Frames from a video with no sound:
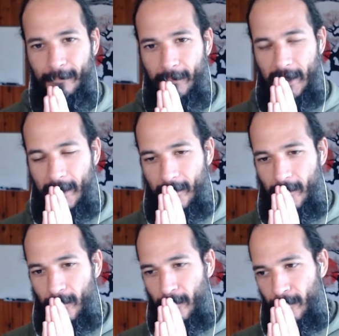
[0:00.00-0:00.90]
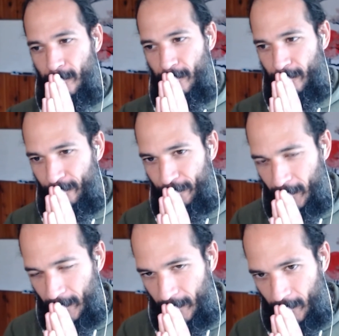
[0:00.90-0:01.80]
How
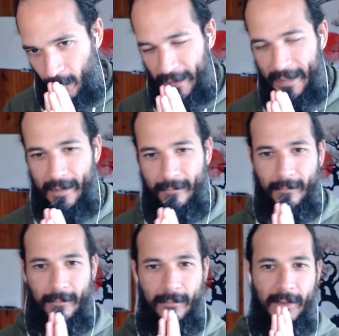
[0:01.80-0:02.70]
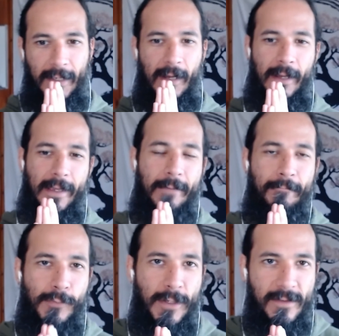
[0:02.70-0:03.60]
we get the I
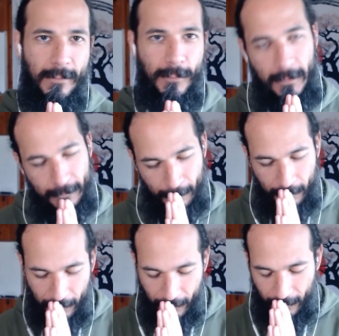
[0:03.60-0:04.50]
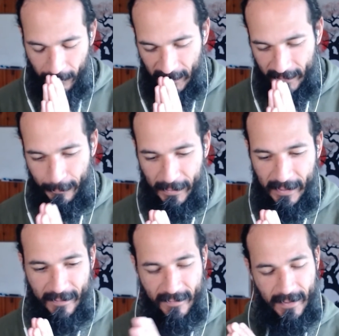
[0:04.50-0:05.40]
am principle at the
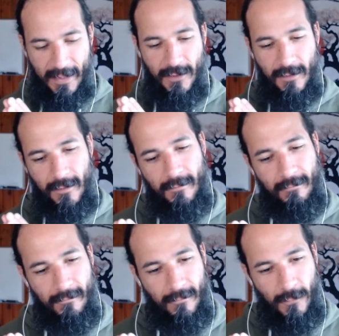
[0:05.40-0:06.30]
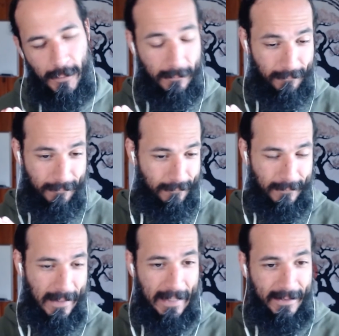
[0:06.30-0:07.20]
beginning stages, or
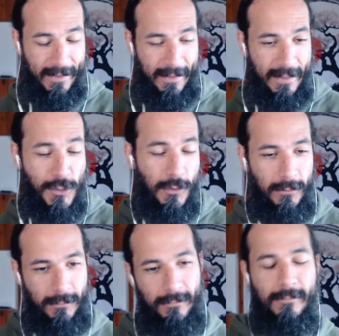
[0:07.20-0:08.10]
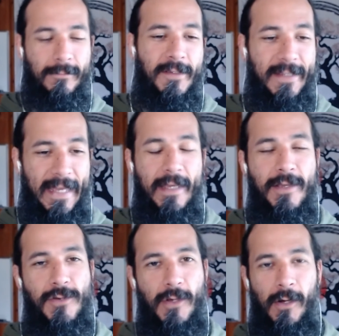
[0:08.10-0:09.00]
at the initial
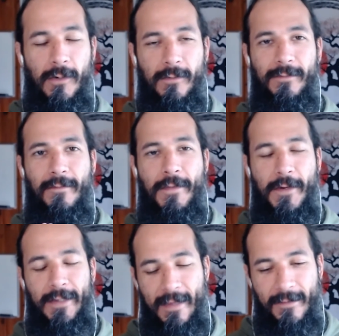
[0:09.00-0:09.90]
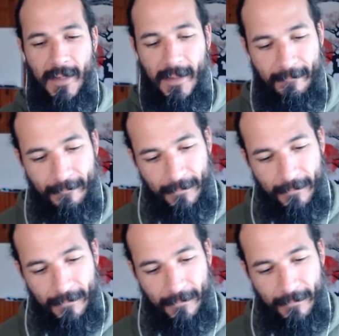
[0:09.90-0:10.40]
stage of third density.